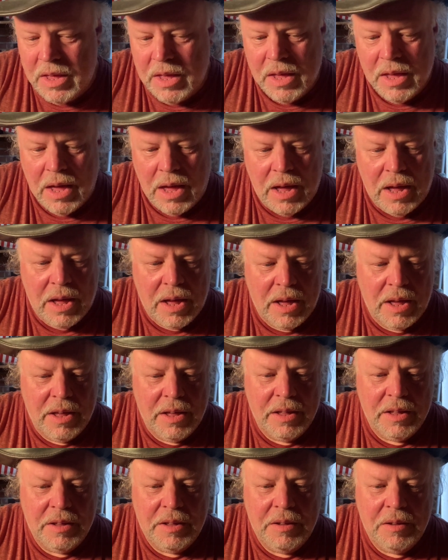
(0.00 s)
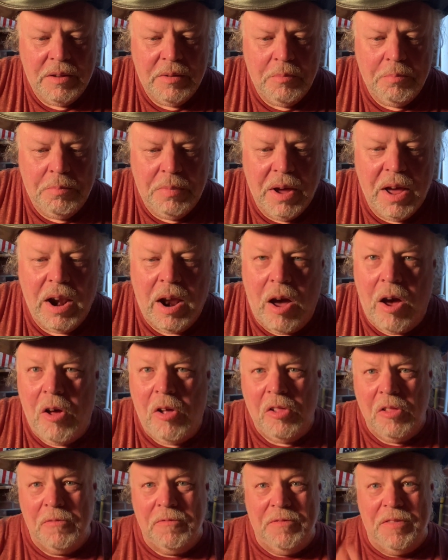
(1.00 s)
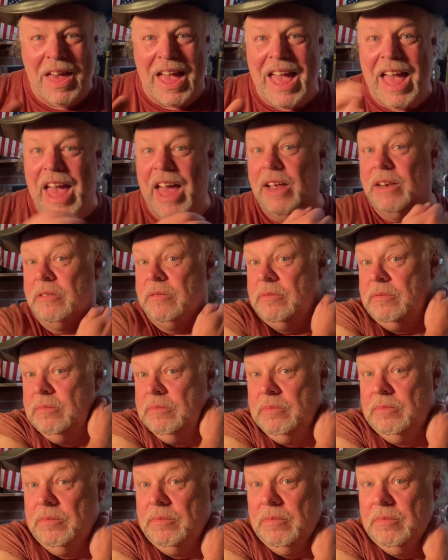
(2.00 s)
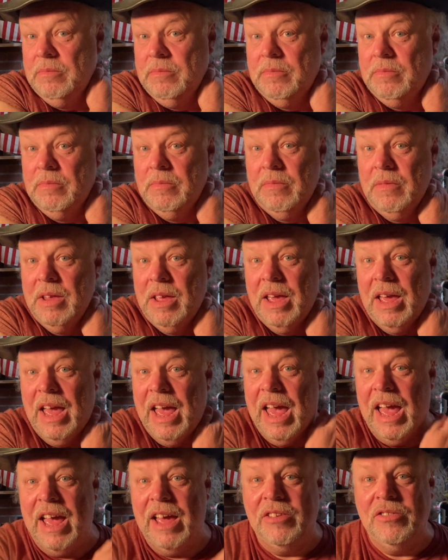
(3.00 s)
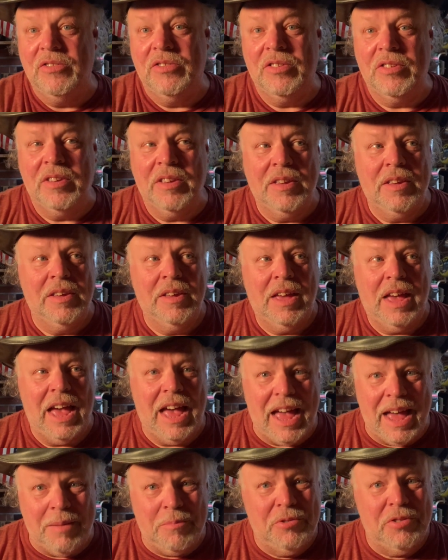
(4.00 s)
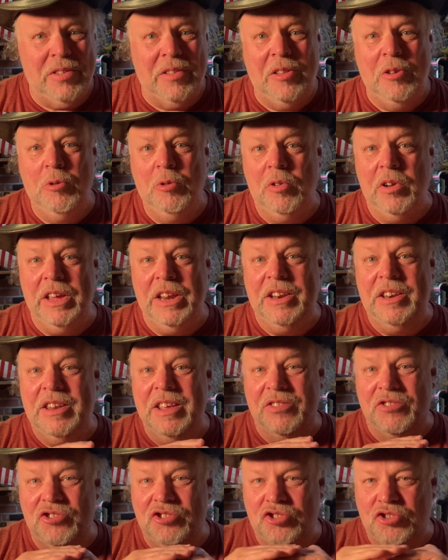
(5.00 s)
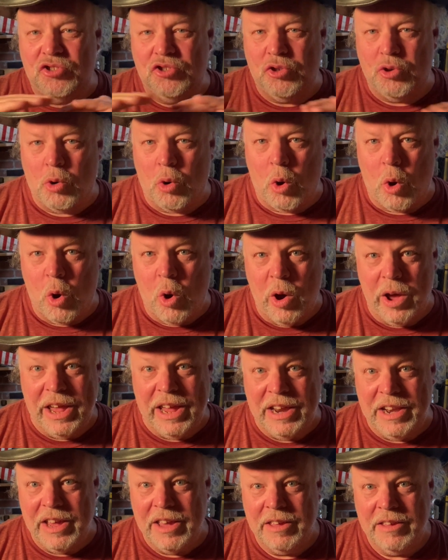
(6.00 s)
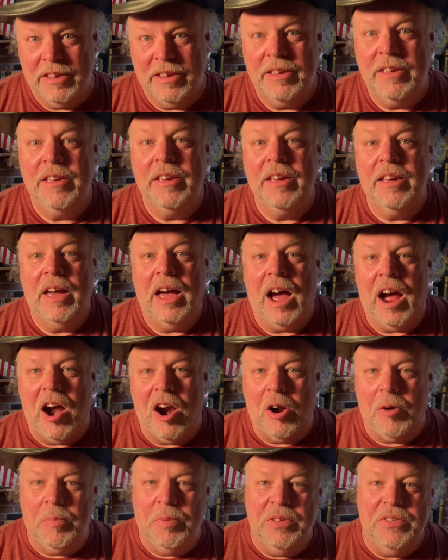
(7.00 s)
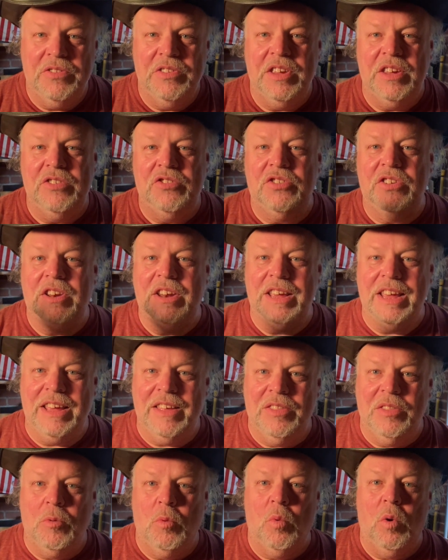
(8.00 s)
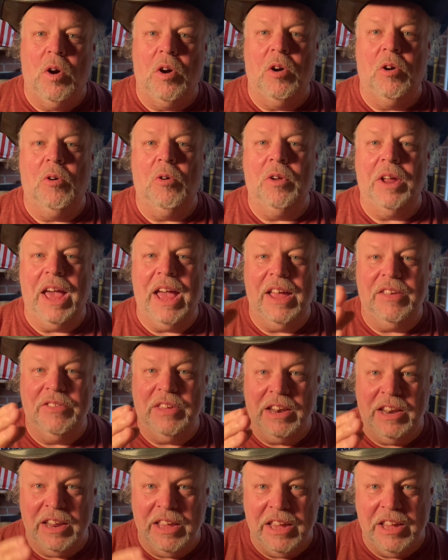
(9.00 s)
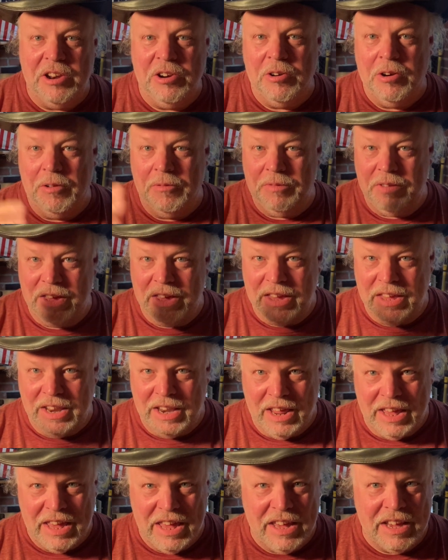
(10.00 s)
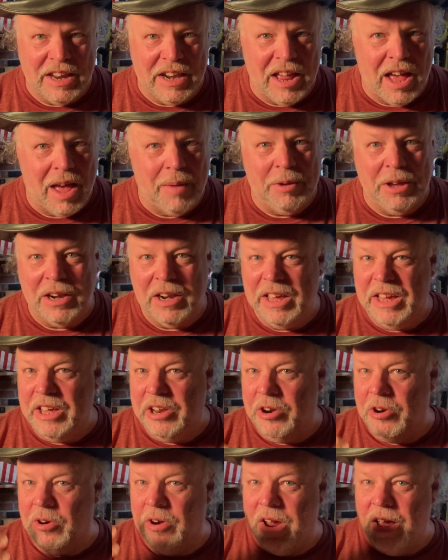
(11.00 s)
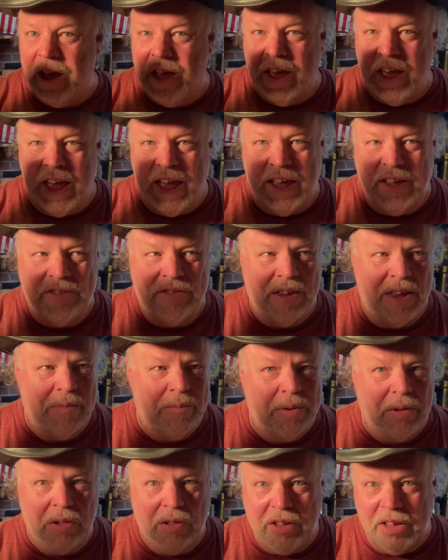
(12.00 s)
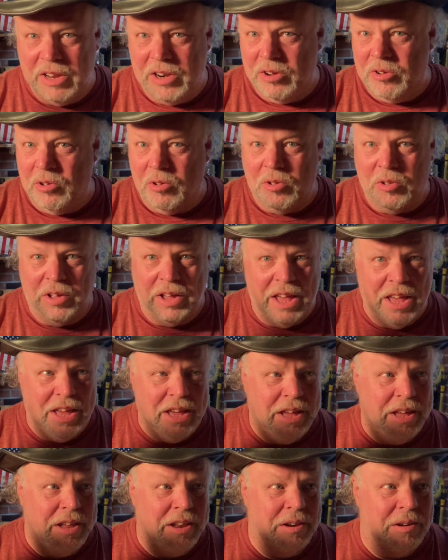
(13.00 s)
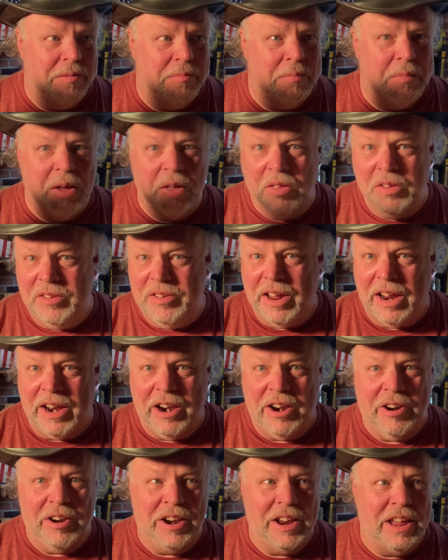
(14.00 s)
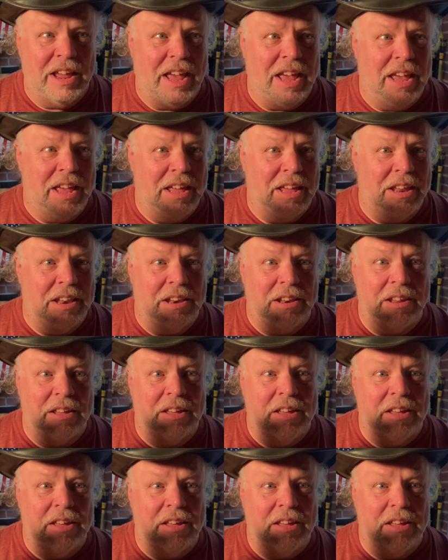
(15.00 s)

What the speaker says: But all of that has absolutely destroyed our position in the world as a economic leader, as a political and military and